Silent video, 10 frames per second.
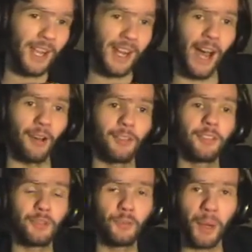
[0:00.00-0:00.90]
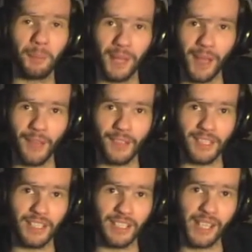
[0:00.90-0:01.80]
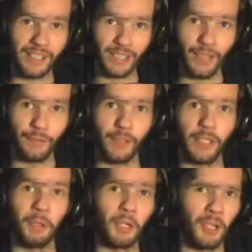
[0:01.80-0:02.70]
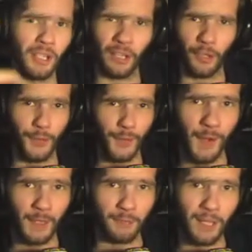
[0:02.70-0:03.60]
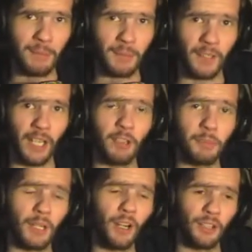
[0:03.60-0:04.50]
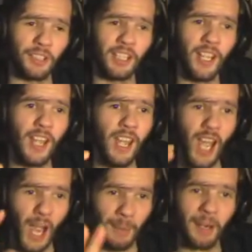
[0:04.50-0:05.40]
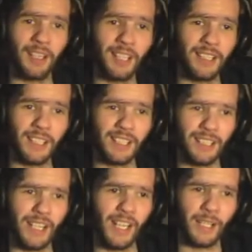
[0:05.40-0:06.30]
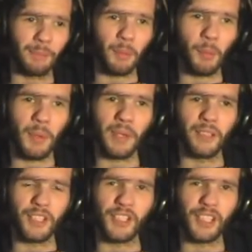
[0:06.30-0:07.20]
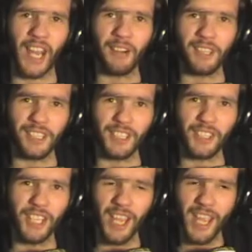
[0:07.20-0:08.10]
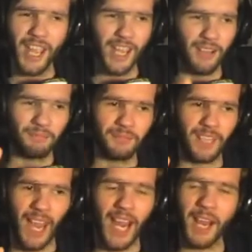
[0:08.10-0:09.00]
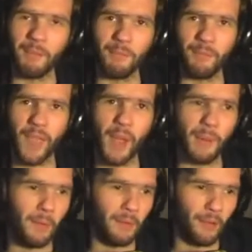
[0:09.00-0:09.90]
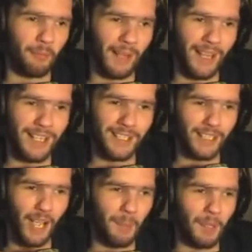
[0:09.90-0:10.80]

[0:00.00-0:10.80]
Now, the reason why I'm playing this in a standalone video and not in like a random games video is because apparently this is like probably the scariest game that people have played. I